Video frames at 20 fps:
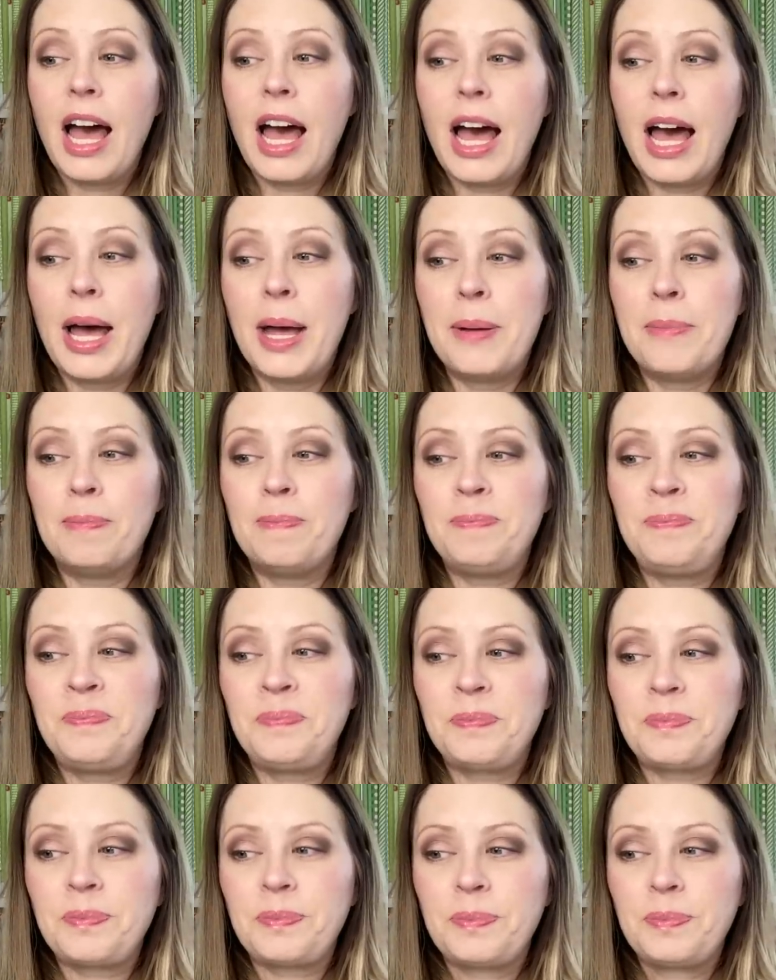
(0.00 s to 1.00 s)
Um,
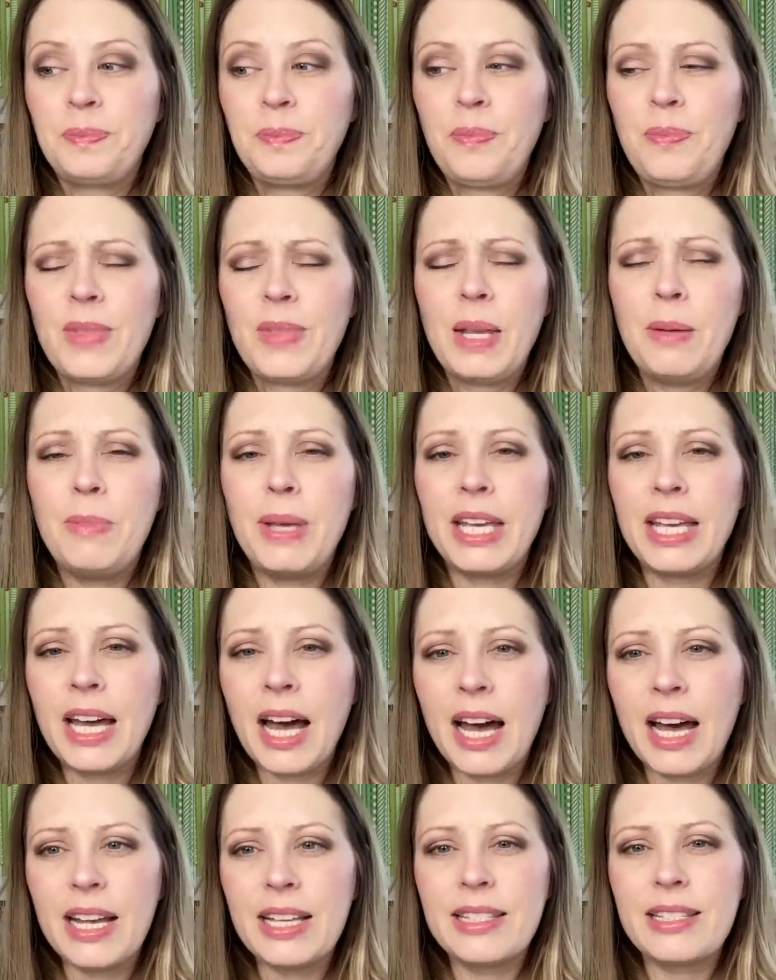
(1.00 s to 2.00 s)

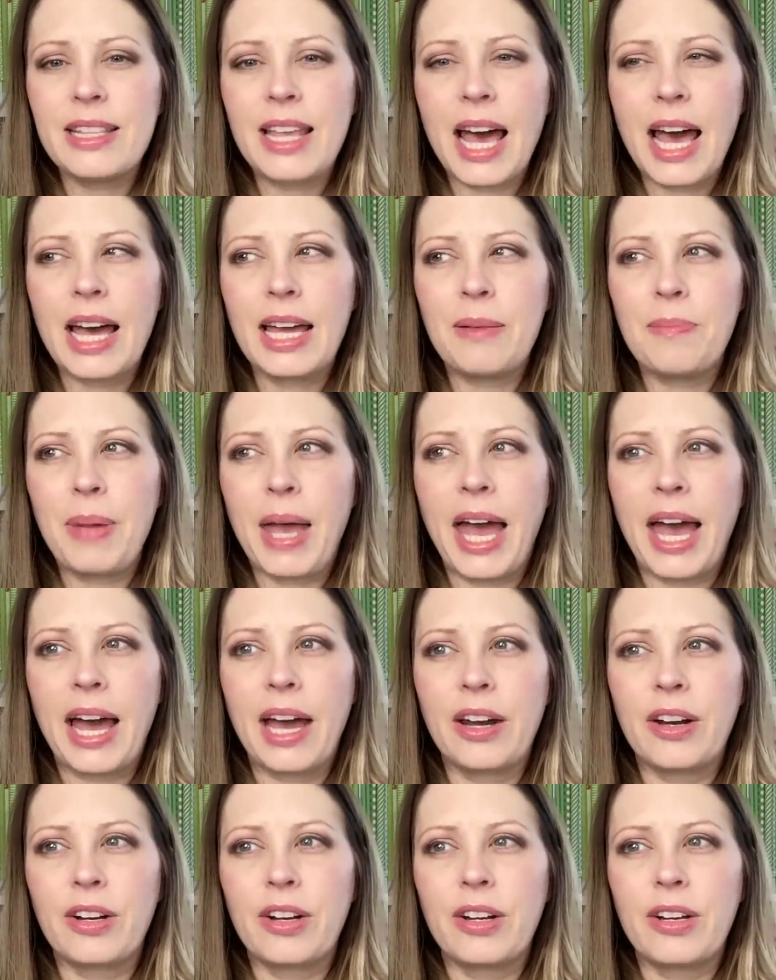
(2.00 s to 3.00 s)
because that
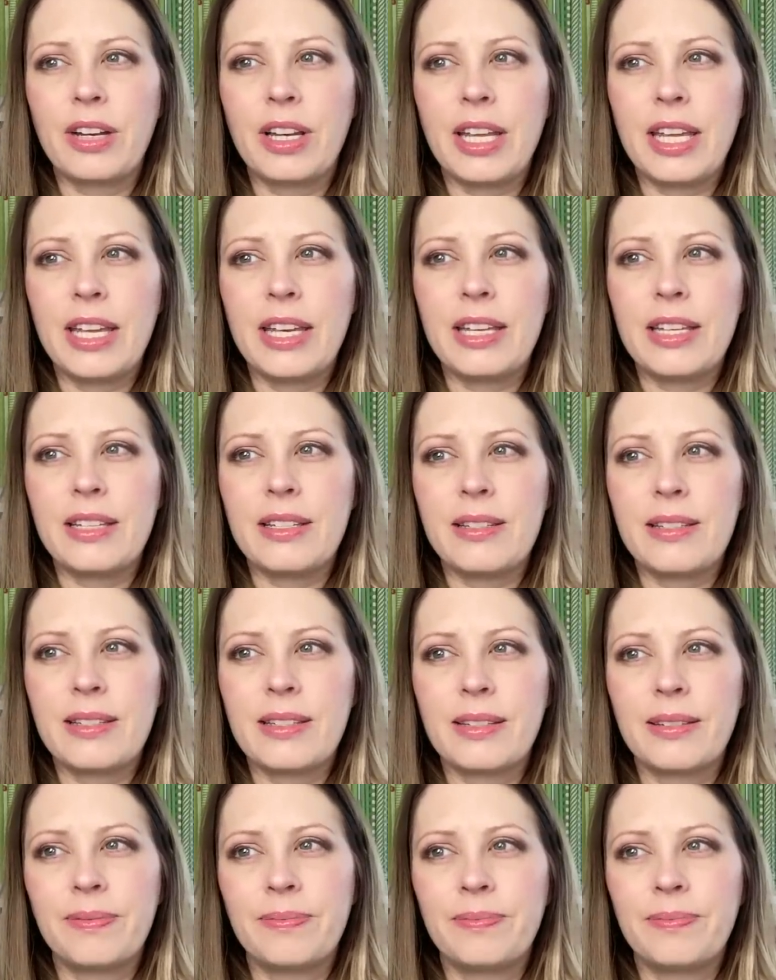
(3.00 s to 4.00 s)
pattern is,